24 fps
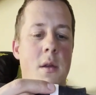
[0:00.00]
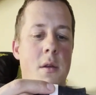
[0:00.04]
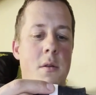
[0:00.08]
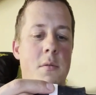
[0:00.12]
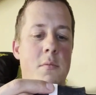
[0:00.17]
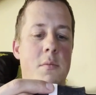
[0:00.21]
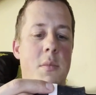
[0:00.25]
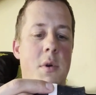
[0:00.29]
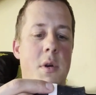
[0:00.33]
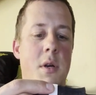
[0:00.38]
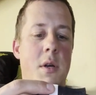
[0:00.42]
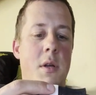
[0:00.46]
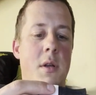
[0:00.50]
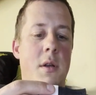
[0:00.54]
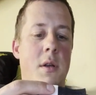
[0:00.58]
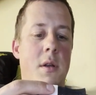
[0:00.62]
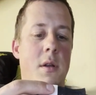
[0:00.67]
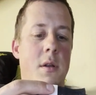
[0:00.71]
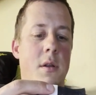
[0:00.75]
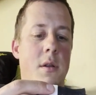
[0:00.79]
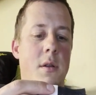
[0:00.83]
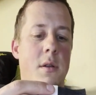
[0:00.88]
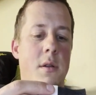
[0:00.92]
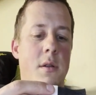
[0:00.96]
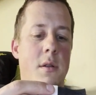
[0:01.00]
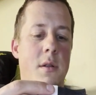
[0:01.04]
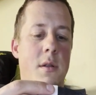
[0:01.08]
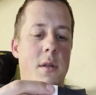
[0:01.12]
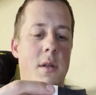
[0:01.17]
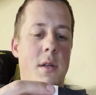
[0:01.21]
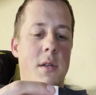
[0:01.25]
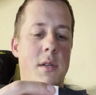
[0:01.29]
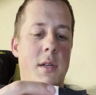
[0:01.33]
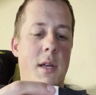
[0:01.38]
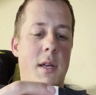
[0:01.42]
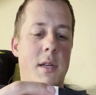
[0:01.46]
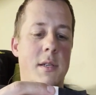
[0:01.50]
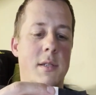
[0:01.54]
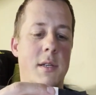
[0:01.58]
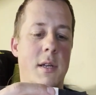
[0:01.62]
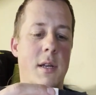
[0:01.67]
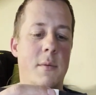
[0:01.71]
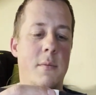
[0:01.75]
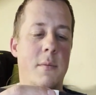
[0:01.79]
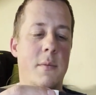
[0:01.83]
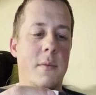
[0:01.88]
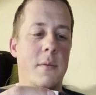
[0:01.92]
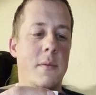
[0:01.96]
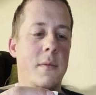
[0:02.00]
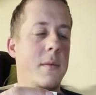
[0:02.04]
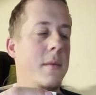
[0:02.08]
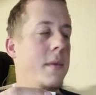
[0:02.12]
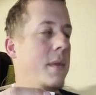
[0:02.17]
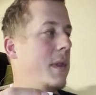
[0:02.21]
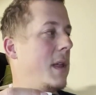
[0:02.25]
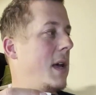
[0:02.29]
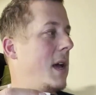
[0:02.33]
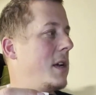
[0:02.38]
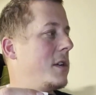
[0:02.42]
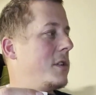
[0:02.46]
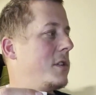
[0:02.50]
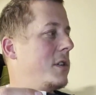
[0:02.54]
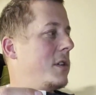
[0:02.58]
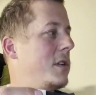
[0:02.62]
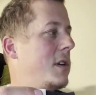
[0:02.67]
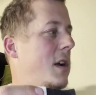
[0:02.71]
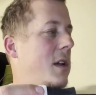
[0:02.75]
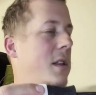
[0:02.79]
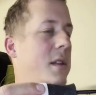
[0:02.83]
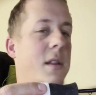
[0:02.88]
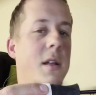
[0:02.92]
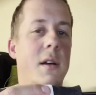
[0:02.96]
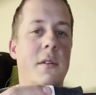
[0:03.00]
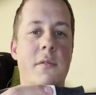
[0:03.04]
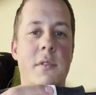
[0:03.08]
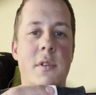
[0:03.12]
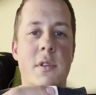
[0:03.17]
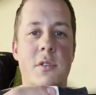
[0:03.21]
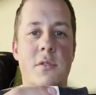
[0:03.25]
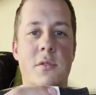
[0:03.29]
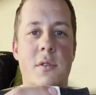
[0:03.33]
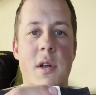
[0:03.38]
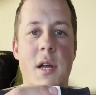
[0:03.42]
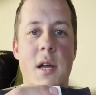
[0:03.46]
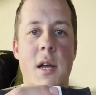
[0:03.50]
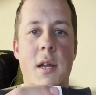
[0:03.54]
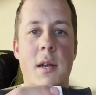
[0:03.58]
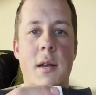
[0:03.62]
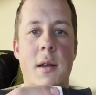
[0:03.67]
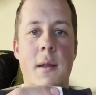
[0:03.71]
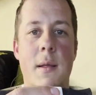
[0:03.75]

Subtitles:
but like I said, last year I loved this rod,